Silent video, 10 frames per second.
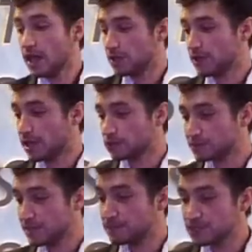And again, I was
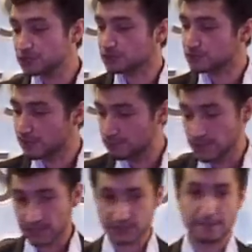a bit ambitious, so I put
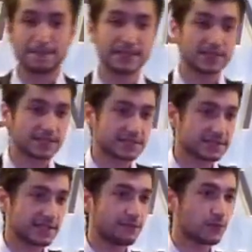that as an
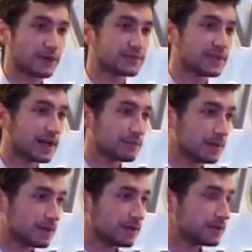appendix. If we have time,
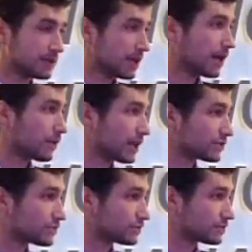I would
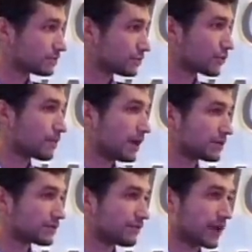like to talk
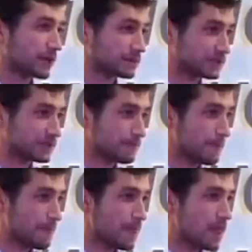about variety.
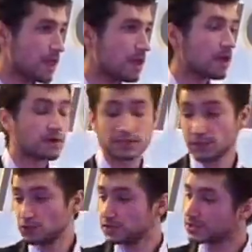Because I'm
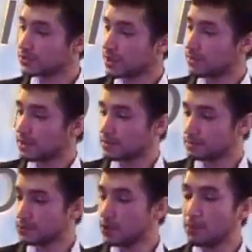going to describe
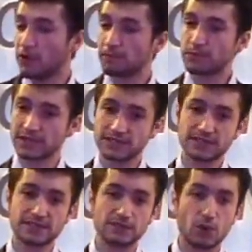a number of
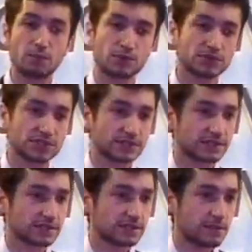practices or
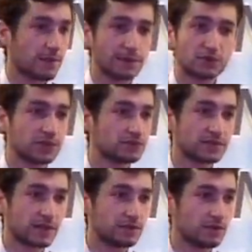approaches, but I'm not going to
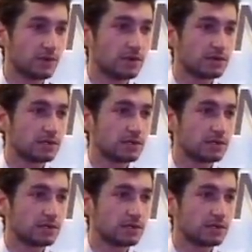tell you